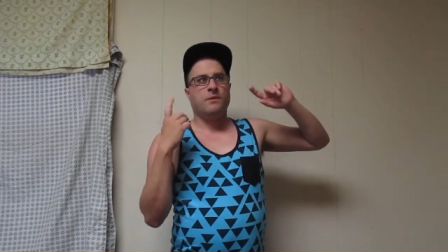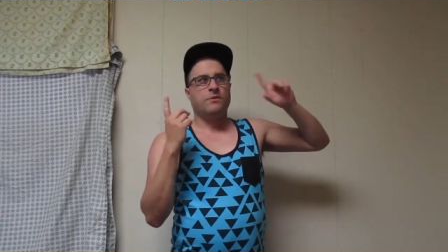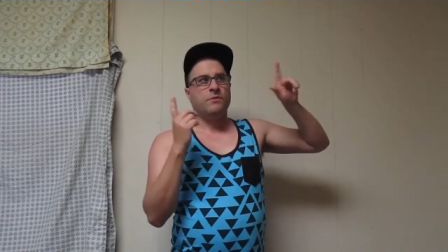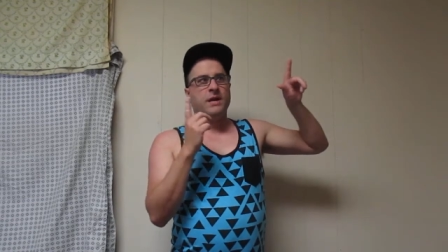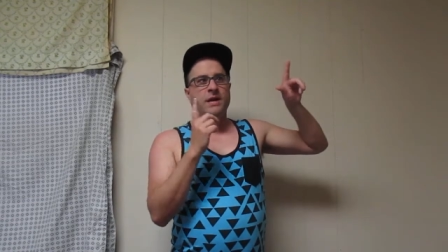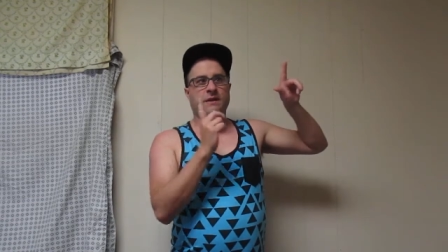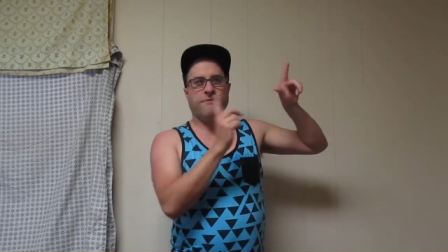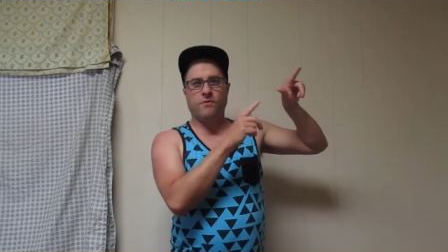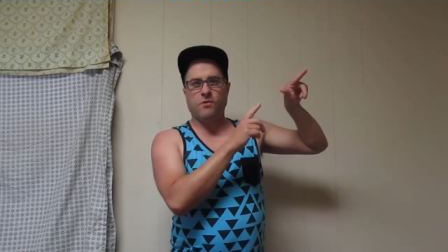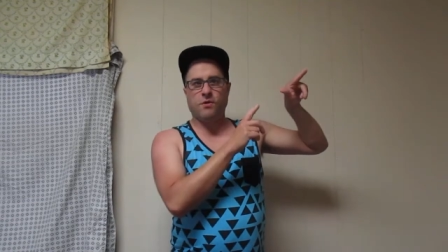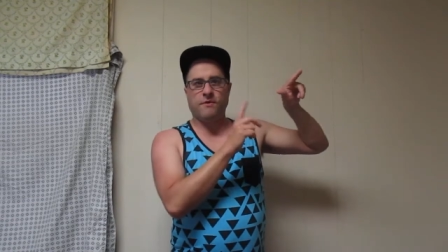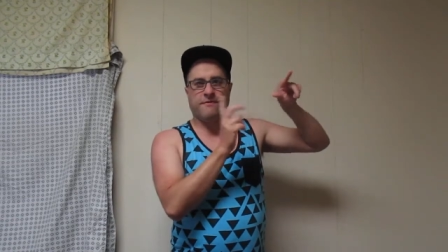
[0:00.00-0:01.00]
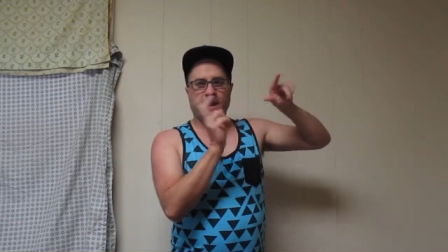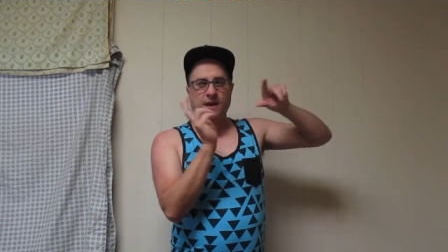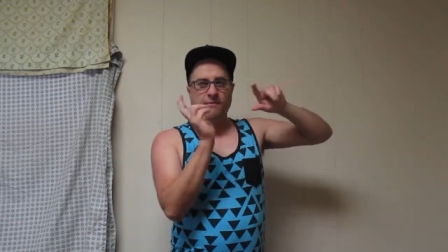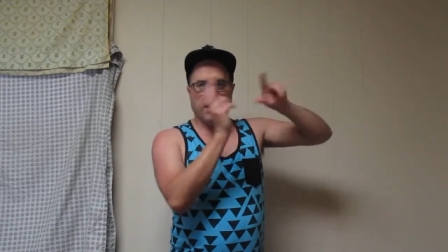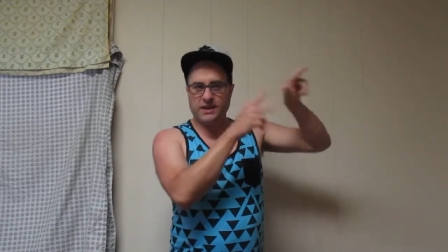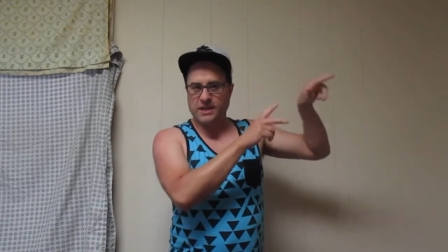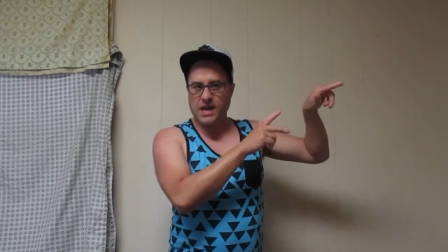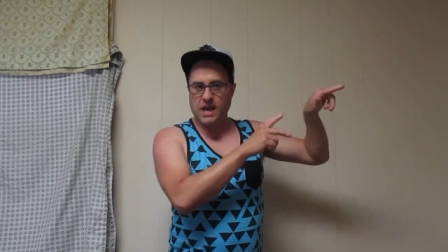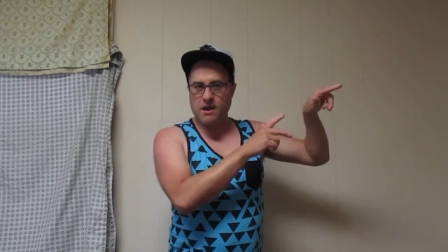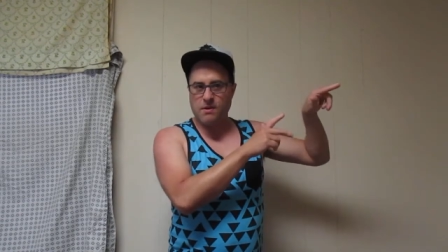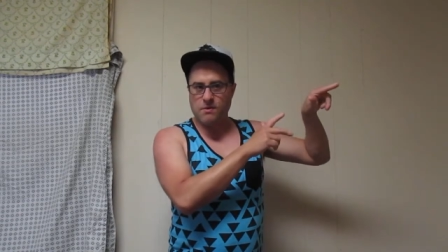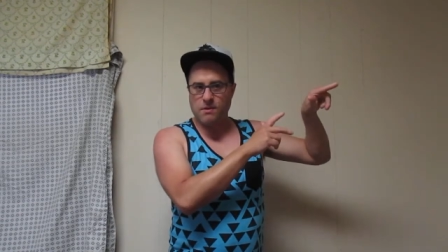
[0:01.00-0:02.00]
3 to 4 or 5 weeks
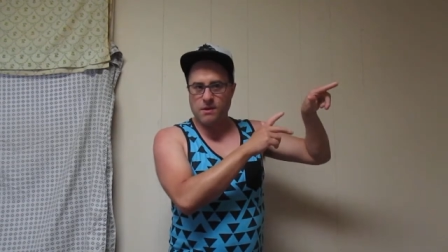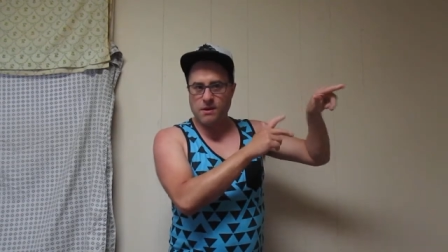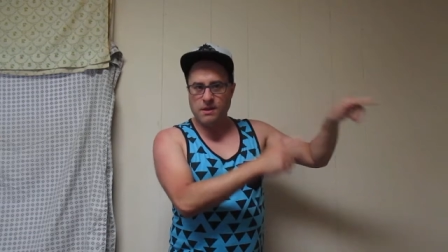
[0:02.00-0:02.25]
ago.